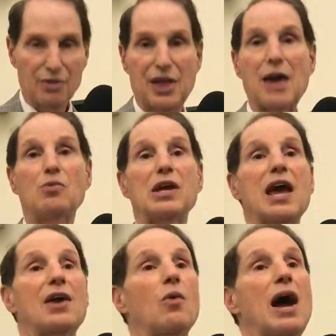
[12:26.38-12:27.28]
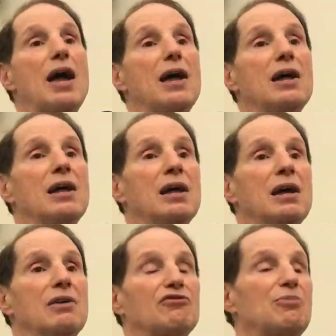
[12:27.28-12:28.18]
Then we get away
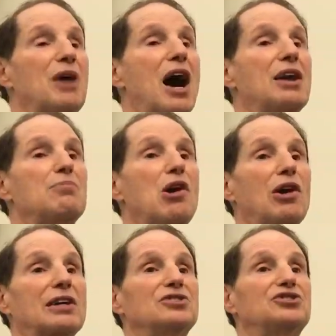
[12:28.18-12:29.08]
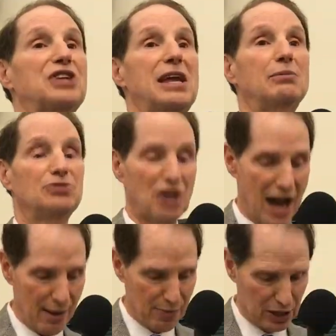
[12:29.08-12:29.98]
from the un-American schemes that
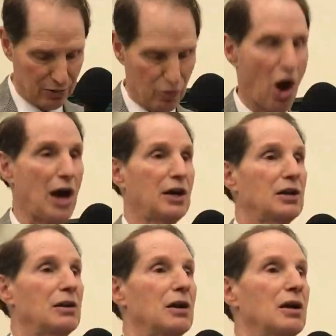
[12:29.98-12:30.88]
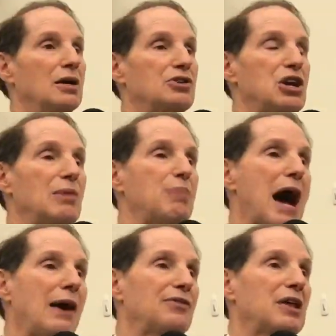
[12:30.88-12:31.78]
I've been talking to you
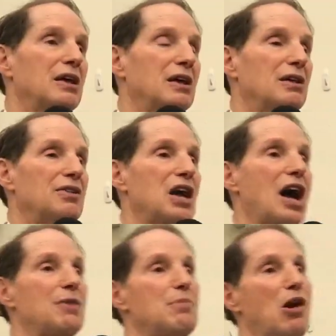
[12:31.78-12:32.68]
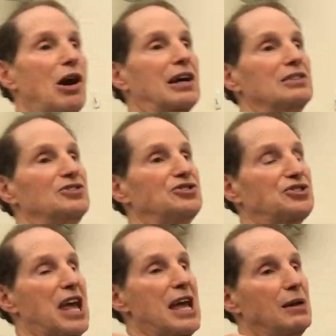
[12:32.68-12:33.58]
about, the un-American
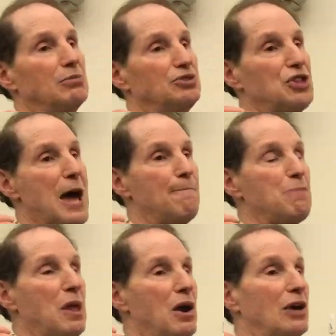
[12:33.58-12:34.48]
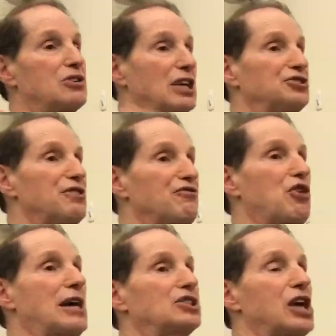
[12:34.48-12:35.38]
schemes that are
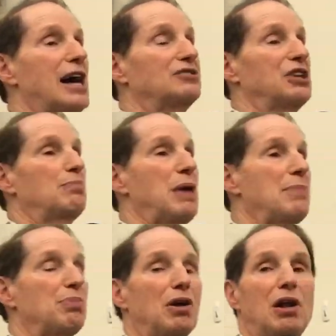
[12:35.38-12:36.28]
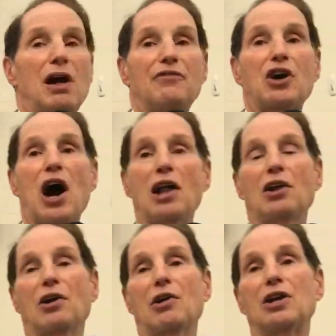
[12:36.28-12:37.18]
disenfranchising people of
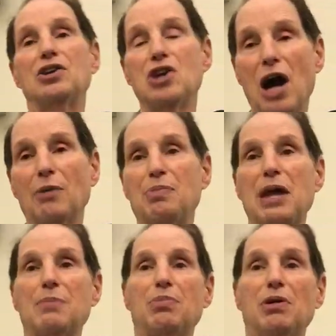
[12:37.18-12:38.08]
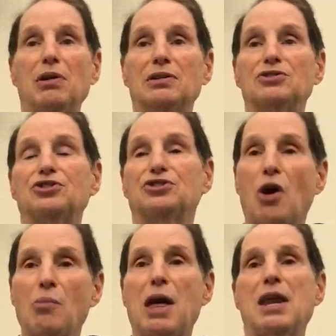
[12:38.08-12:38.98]
color and young people and
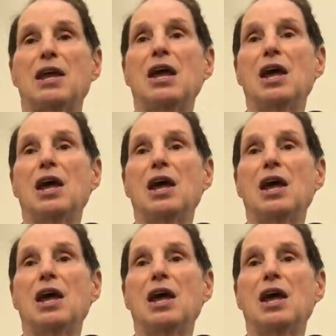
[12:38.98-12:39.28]
so many